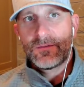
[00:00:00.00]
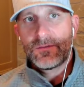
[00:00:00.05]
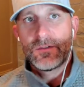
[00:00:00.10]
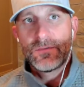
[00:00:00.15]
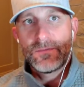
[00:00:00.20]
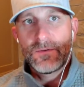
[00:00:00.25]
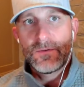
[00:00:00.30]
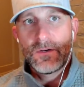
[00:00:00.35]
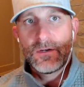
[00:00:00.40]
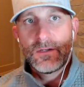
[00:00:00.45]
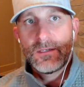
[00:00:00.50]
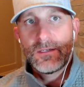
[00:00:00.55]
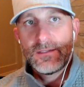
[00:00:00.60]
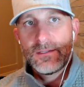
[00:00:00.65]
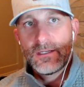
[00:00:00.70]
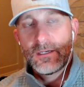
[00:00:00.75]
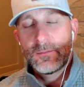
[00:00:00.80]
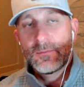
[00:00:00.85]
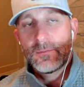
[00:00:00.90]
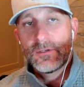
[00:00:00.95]
a font
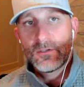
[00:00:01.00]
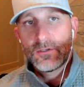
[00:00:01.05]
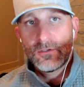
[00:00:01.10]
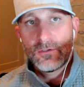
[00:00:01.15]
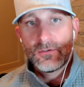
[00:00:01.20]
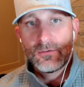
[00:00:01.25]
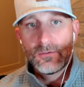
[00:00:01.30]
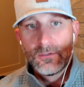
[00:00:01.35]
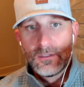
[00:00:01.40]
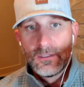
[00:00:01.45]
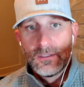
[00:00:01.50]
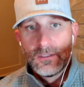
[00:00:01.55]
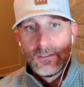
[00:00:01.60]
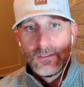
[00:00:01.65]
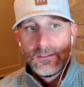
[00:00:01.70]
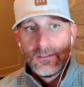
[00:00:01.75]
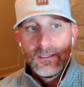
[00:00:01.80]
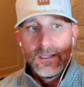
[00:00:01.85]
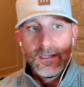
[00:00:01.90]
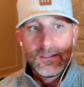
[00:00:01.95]
and then I'm going to go
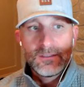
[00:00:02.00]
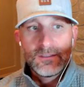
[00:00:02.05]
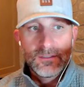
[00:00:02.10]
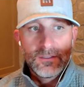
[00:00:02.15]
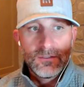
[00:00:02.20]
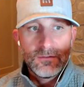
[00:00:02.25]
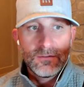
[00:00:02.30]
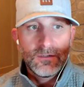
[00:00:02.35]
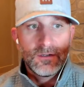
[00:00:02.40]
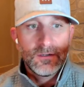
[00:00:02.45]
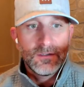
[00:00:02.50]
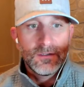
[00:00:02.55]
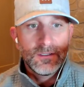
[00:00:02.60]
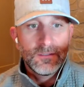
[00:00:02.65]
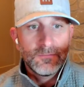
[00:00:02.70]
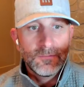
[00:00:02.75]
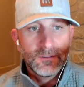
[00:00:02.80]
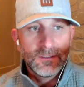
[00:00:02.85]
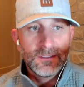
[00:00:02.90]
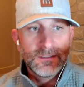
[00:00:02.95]
execute on it
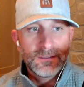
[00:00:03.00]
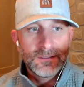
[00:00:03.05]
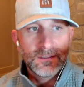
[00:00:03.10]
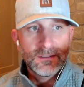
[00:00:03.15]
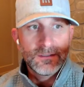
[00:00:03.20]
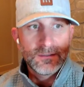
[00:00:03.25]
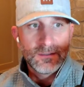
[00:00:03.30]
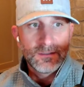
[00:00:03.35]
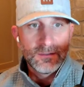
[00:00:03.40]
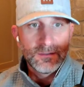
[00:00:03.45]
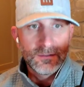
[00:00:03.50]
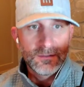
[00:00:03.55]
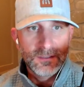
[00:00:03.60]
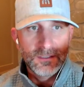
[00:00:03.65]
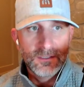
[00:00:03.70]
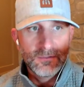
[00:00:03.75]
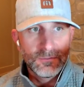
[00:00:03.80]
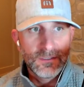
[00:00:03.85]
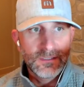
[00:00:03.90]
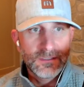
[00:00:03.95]
and release it? Because it looks
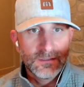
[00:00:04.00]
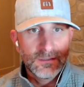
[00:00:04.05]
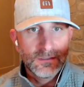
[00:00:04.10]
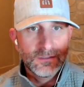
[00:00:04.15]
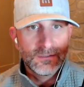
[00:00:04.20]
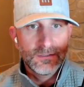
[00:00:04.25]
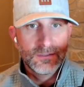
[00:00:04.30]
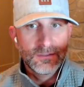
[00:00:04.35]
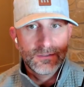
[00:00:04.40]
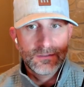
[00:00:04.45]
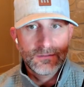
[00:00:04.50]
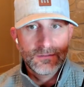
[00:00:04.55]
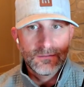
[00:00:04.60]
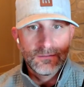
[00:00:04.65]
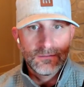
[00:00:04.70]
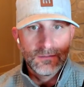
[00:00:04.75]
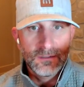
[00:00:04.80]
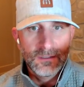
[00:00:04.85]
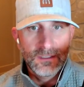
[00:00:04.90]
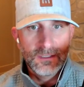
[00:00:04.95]
like you recently just
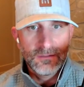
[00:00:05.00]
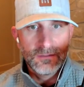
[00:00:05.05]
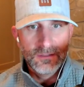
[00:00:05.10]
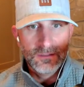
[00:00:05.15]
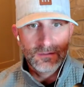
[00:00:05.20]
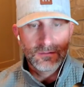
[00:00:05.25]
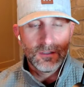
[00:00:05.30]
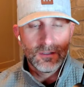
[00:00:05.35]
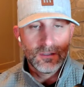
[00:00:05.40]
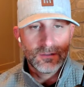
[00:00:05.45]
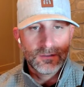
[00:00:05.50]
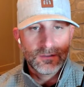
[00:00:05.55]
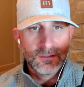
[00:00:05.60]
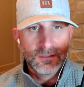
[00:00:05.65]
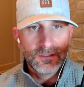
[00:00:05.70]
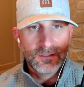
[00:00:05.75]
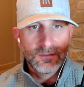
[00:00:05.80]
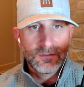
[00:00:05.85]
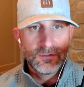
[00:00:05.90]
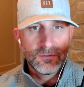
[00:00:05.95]
launched
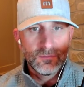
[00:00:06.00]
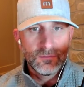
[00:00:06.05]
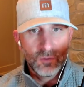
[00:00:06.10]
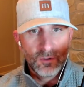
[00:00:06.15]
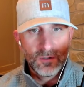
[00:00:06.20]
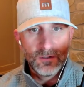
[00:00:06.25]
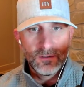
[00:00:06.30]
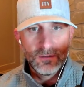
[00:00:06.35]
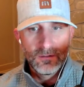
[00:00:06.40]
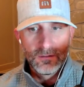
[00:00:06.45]
like 2 more.